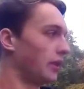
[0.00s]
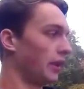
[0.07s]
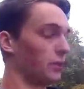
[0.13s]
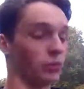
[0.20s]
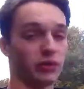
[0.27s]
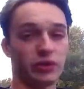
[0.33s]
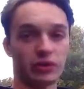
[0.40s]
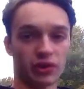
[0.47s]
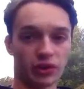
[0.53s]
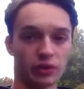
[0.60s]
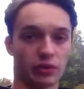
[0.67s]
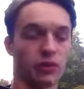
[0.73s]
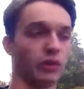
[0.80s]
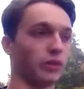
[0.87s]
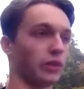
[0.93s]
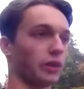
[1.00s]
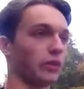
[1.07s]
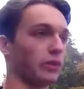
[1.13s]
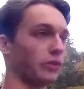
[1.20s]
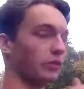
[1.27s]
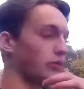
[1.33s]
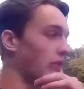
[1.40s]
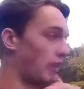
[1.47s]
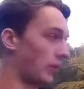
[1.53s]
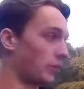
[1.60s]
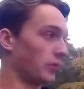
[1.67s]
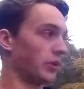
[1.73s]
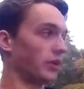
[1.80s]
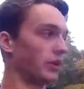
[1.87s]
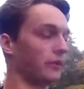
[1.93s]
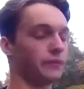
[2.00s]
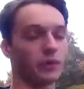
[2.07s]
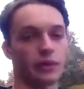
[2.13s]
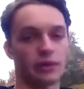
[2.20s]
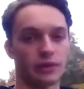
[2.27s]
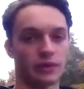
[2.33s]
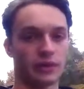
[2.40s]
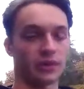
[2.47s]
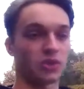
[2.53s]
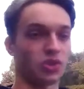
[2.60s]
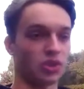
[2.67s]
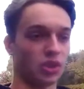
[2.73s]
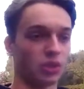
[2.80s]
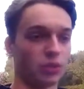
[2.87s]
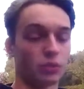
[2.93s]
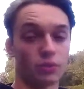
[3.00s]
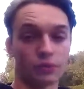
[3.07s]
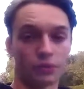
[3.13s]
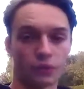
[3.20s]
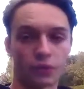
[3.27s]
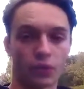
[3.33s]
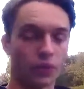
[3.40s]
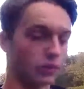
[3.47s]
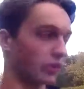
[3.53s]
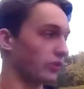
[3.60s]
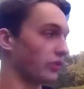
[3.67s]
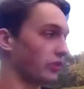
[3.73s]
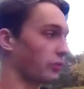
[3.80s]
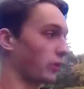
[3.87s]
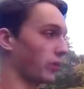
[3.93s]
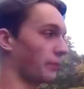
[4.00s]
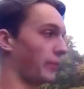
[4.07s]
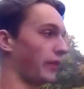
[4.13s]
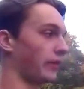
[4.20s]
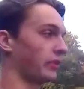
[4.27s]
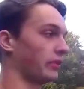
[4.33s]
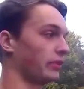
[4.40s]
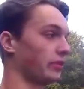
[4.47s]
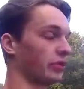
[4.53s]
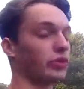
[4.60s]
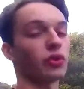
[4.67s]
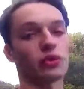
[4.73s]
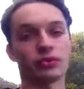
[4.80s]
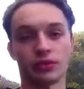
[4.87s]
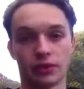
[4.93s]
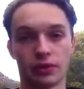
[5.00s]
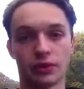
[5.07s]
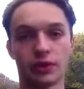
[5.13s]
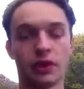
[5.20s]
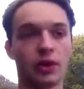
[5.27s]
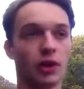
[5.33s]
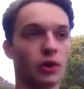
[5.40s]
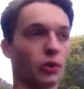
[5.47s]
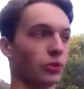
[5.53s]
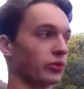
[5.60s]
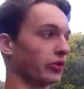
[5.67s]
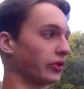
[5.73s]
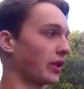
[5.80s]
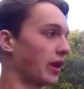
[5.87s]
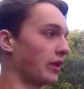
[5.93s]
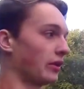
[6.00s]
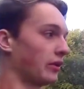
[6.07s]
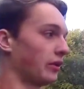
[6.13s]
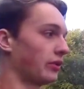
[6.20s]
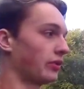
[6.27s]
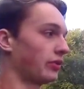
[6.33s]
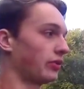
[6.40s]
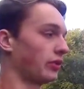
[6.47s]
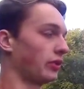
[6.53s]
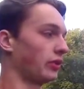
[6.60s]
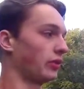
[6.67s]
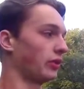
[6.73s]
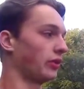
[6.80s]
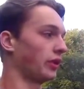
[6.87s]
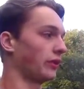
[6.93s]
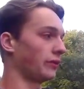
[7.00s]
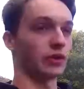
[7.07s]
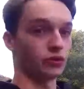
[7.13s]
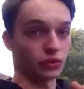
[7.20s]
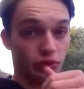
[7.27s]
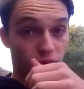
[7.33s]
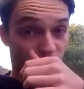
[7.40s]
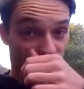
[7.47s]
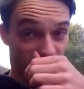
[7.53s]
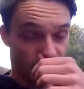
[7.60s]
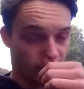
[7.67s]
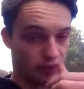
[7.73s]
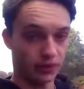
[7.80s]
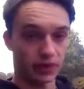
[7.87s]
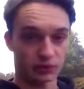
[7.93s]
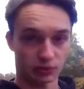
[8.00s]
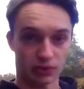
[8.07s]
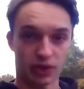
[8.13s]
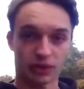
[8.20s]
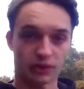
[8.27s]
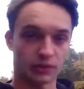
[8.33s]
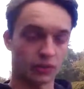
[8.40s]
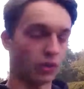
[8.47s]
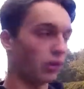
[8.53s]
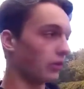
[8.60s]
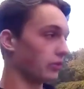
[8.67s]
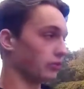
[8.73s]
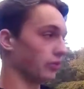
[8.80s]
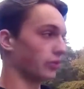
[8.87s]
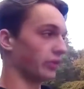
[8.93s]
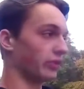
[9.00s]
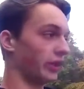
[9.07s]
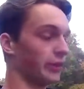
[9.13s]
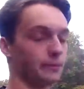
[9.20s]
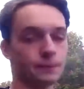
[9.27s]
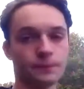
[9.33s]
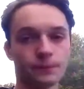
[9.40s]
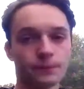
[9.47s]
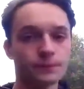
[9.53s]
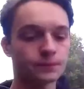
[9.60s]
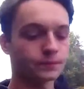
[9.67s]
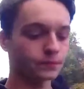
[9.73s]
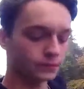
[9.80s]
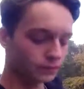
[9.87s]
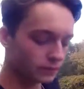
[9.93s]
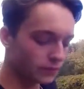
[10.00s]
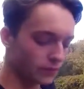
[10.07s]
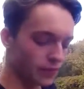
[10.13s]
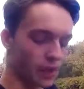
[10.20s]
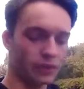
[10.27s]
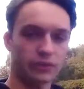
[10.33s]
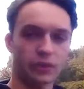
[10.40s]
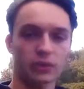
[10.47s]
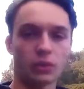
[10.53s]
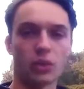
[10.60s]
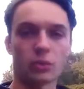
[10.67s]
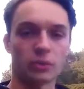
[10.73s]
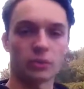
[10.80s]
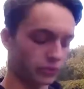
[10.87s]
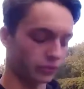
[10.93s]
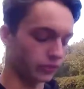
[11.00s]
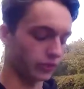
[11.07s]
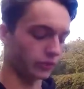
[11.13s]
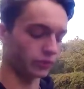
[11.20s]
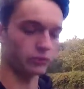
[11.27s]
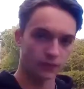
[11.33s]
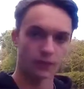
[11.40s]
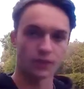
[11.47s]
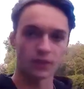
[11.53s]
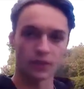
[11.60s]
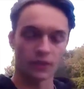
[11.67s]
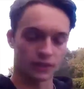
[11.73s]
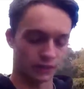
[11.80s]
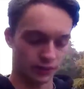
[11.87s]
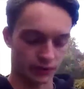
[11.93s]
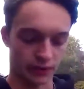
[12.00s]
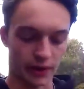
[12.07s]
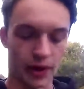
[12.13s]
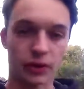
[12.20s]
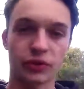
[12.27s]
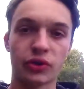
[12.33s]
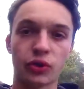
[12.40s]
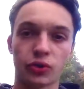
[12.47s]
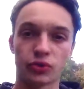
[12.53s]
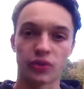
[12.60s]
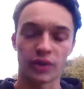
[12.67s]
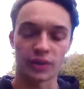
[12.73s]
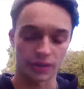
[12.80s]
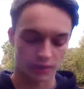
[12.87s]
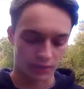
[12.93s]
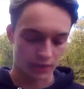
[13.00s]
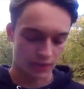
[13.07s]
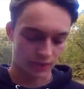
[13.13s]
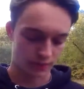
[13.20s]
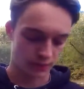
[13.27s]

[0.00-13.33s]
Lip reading: And when you set the hook, you do not want to lift on it like a jig or a frog. You just want to basically just start reeling or just kind of slowly lift. A reel set. That's what I like to call it, a reel set. Kind of set the hook with your reel. Now to rigging.